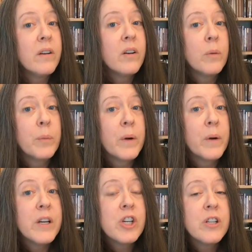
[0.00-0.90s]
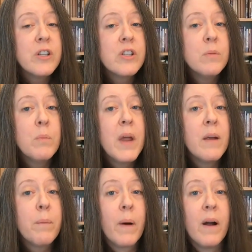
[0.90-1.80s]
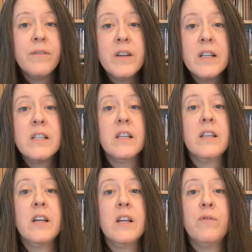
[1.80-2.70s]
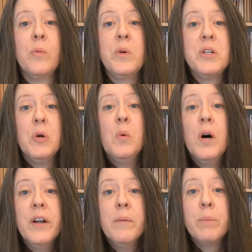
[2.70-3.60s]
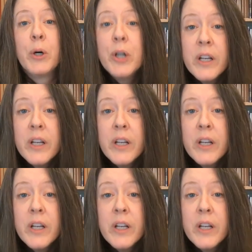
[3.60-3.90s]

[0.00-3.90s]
corporations to make profits, and therefore we don't want to burden